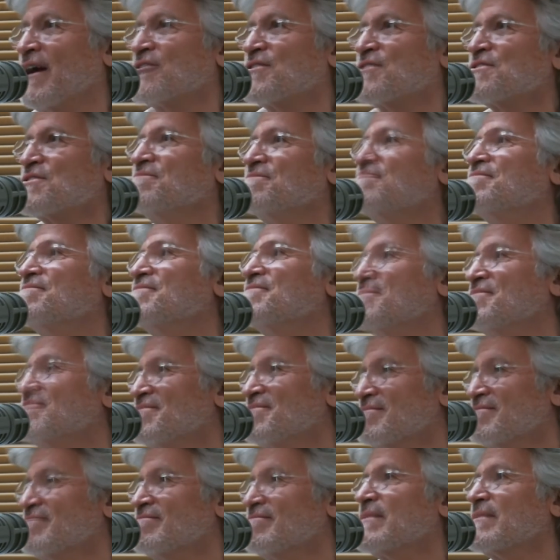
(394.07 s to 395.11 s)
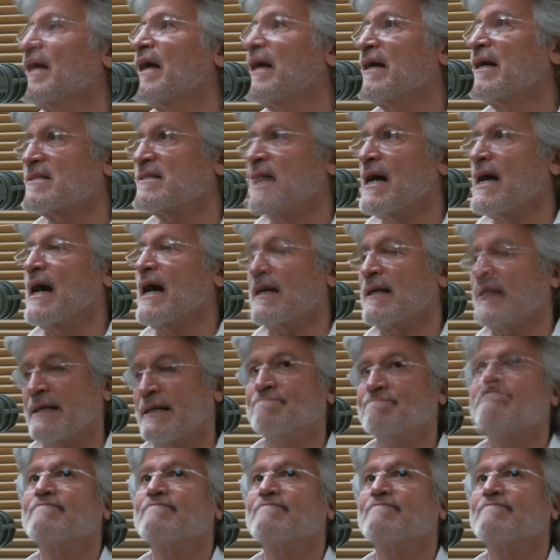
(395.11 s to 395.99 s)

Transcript: their life back. That's awesome. Exactly.